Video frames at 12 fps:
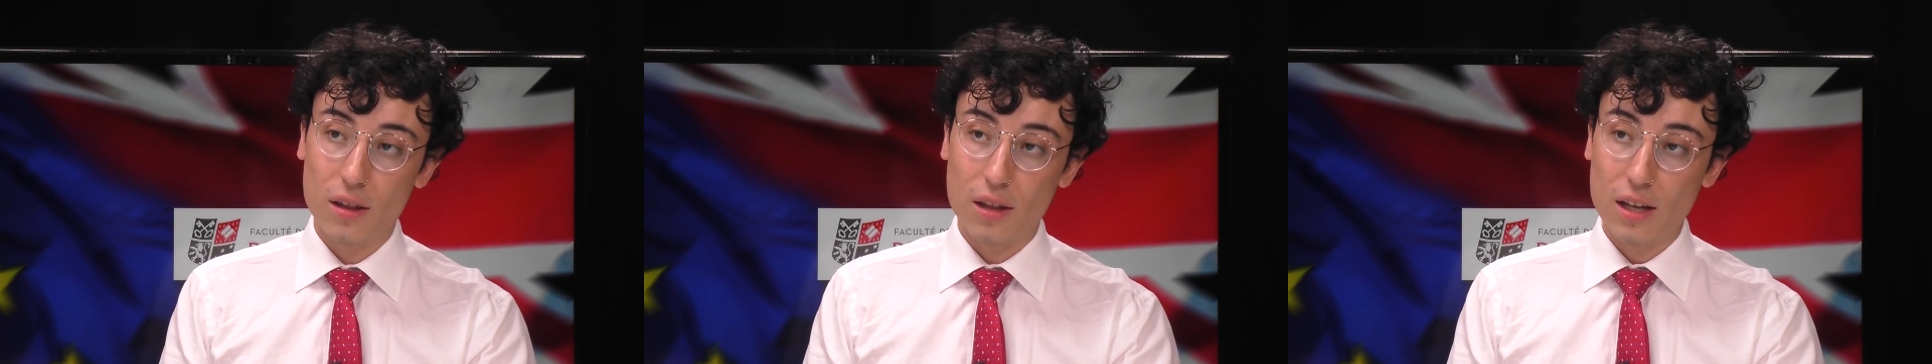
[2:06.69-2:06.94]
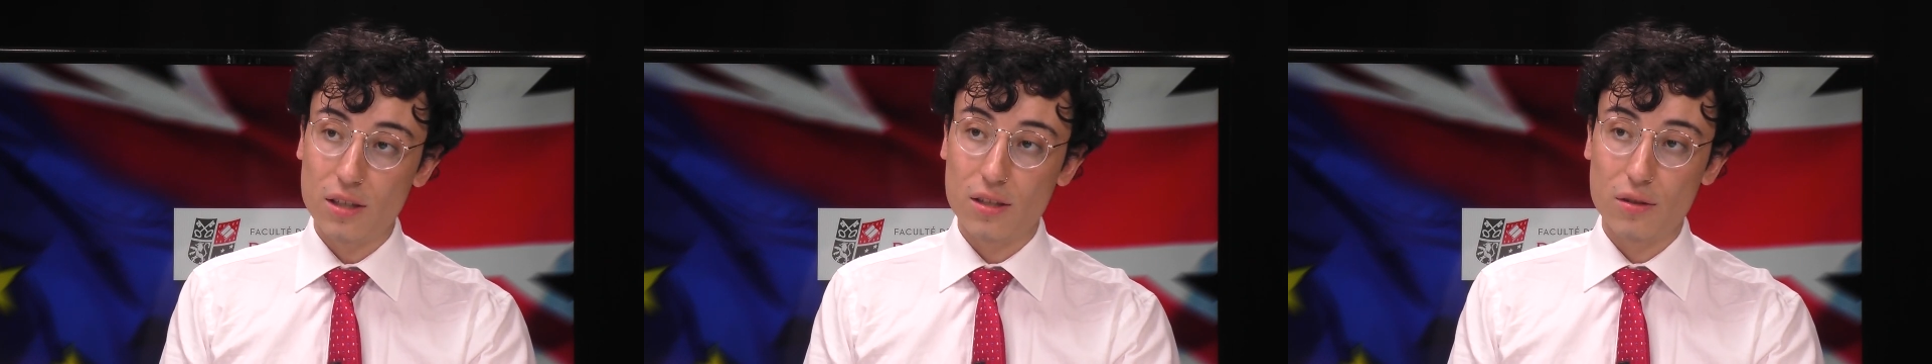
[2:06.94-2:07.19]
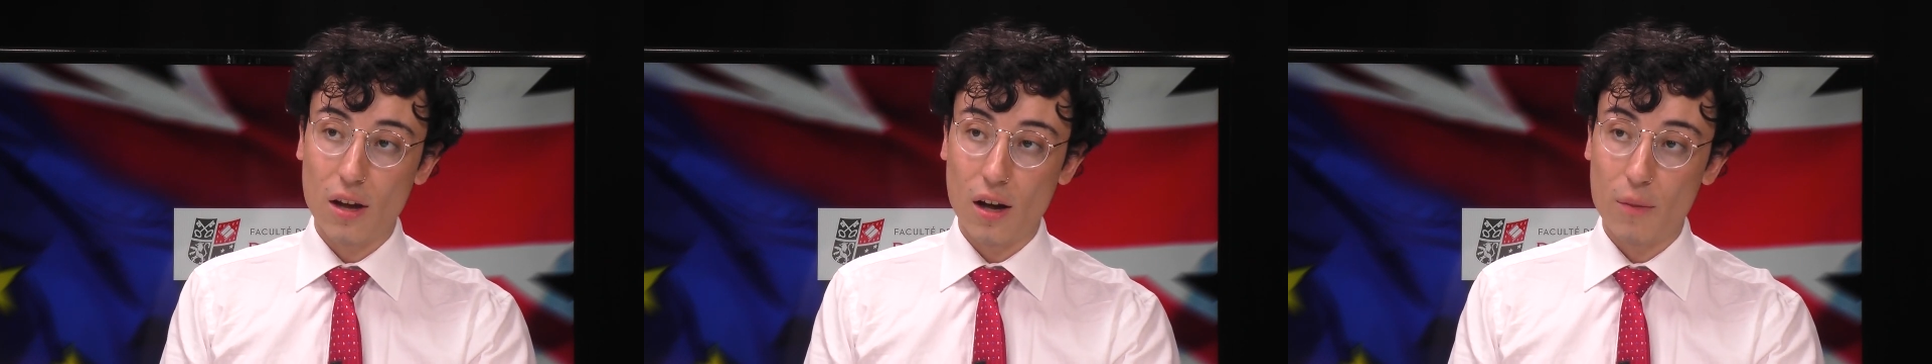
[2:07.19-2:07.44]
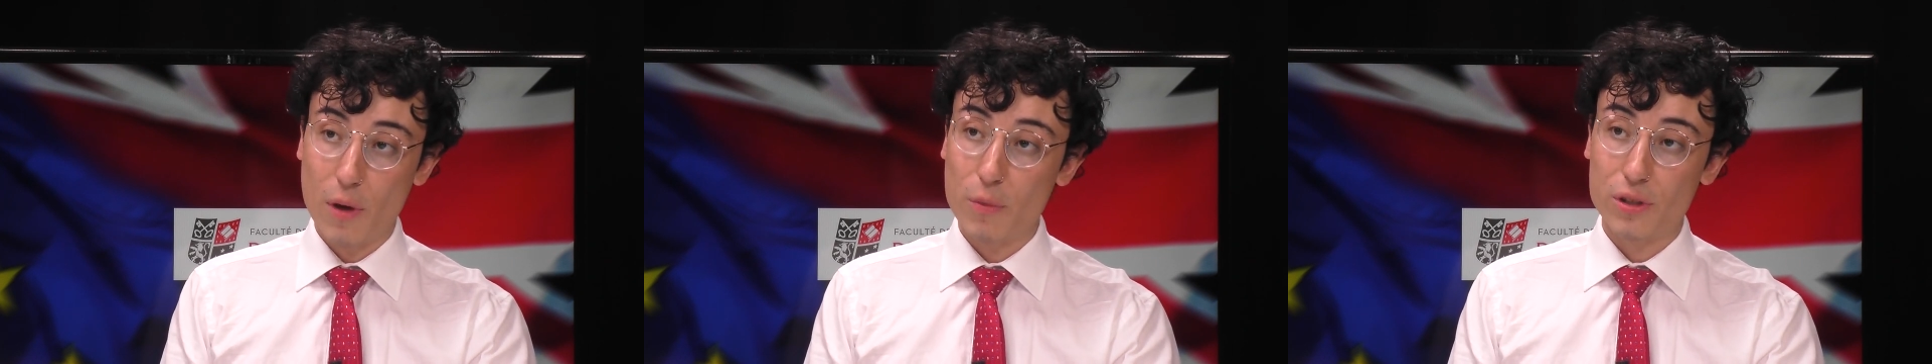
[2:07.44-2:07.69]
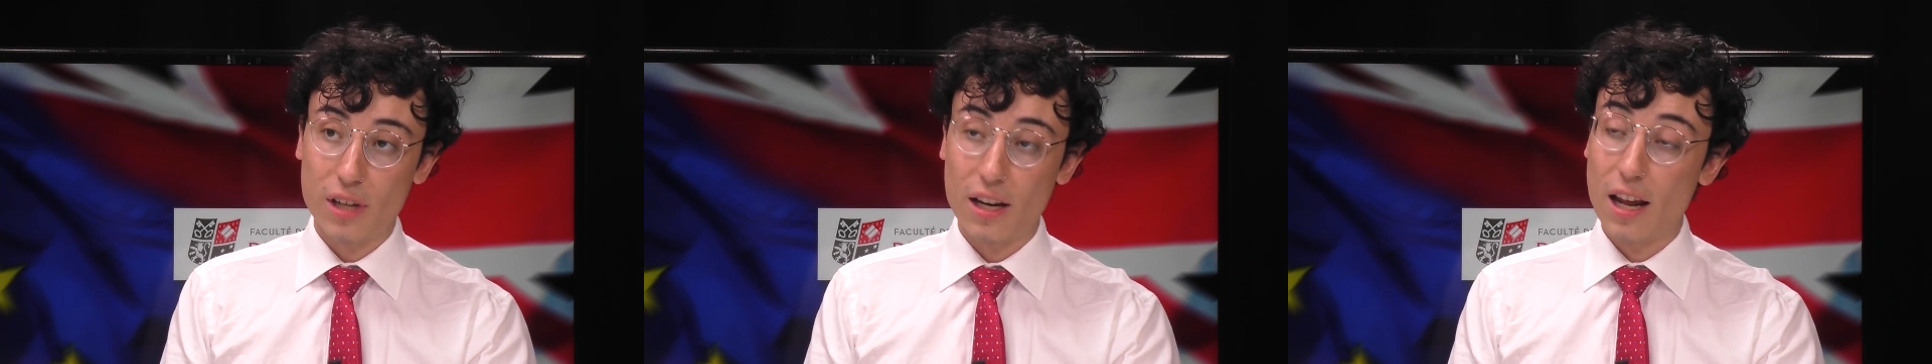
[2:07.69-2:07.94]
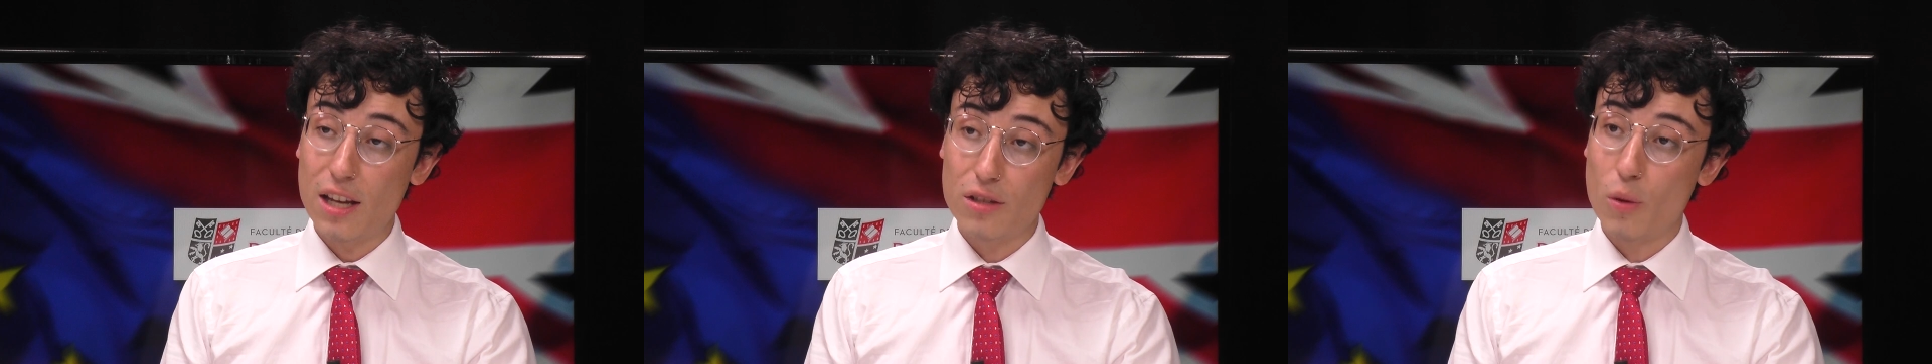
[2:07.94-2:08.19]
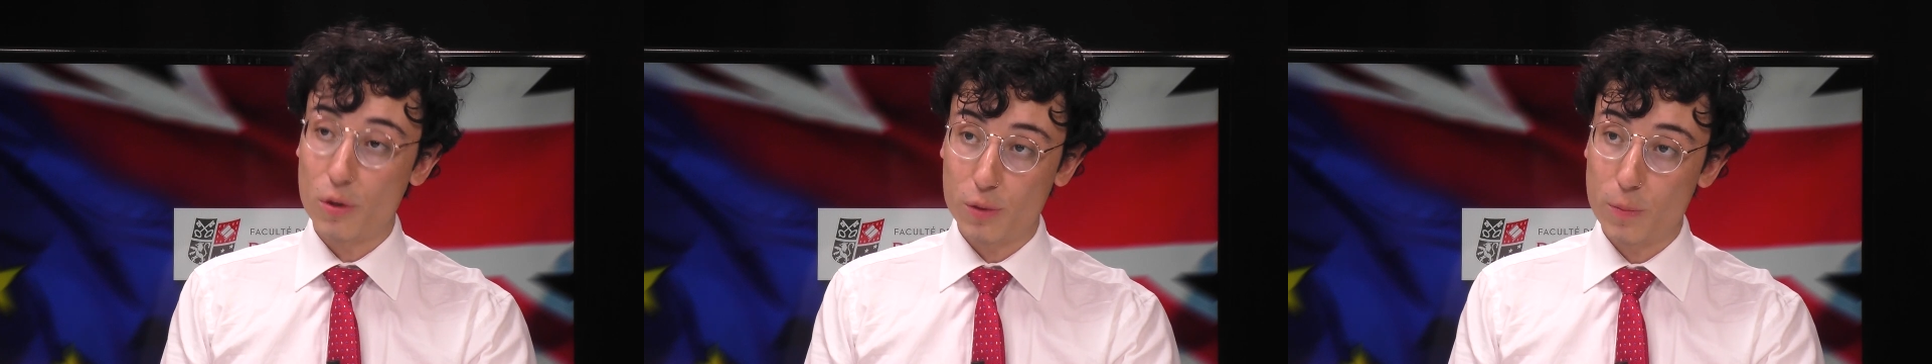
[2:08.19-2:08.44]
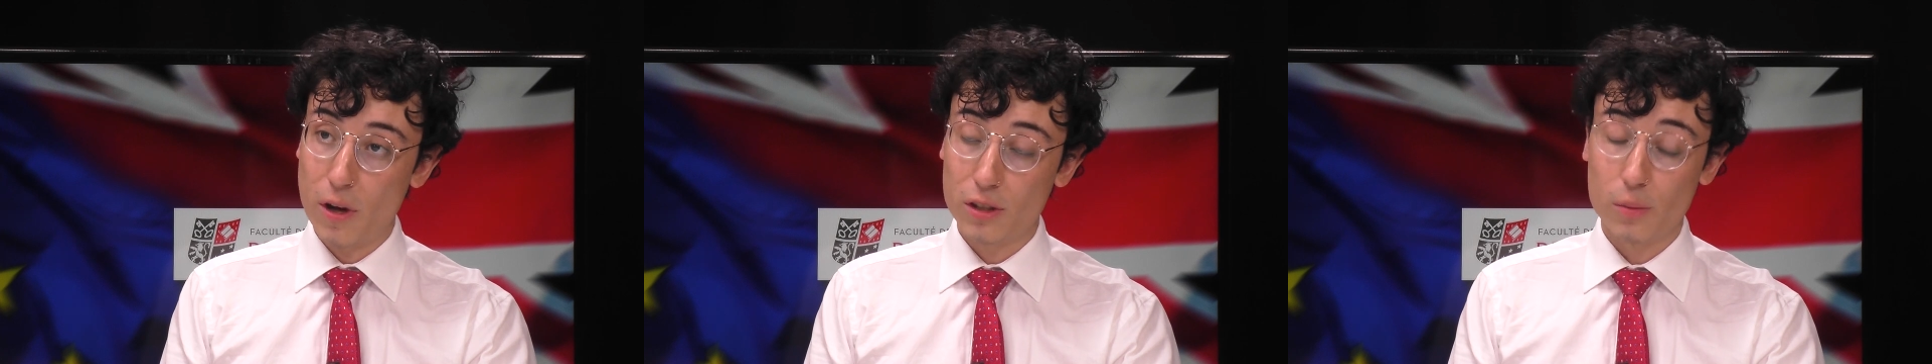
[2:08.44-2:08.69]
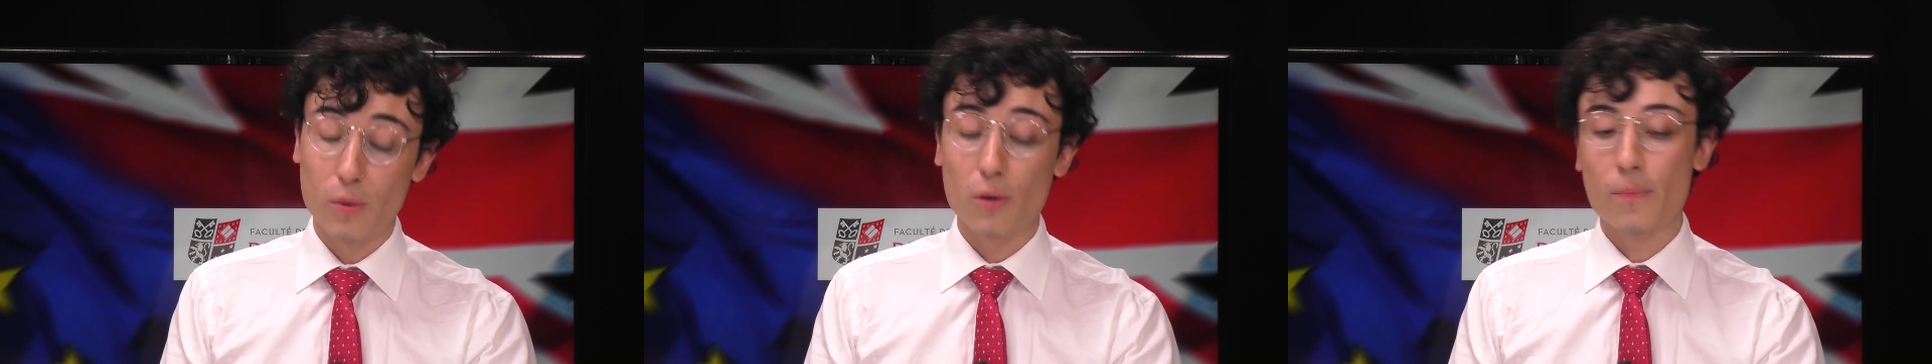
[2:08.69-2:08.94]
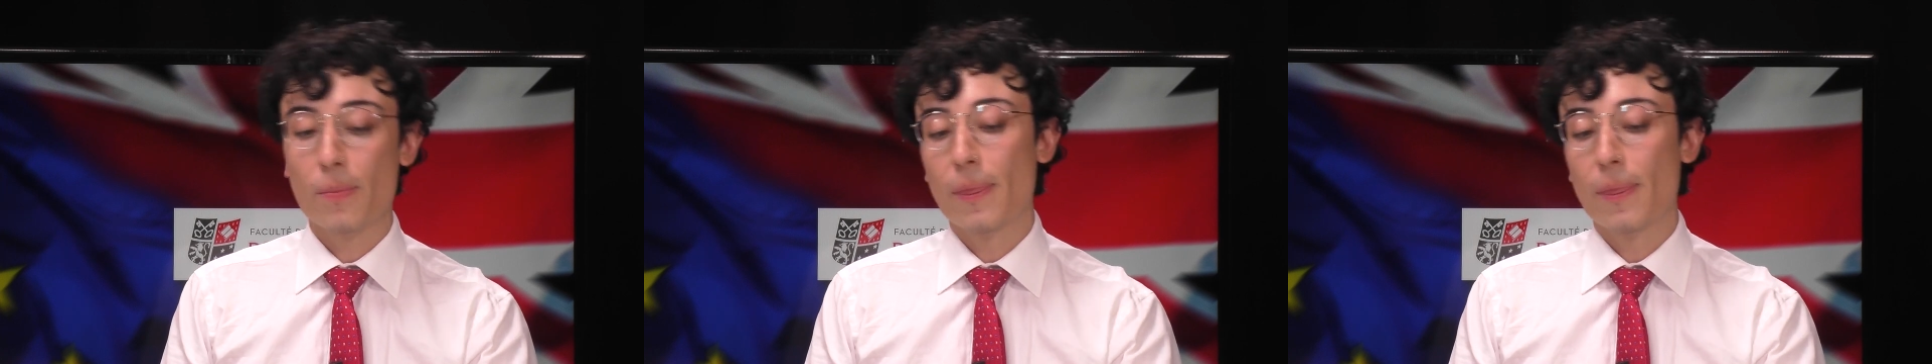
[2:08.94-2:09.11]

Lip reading: this member state is the one responsible.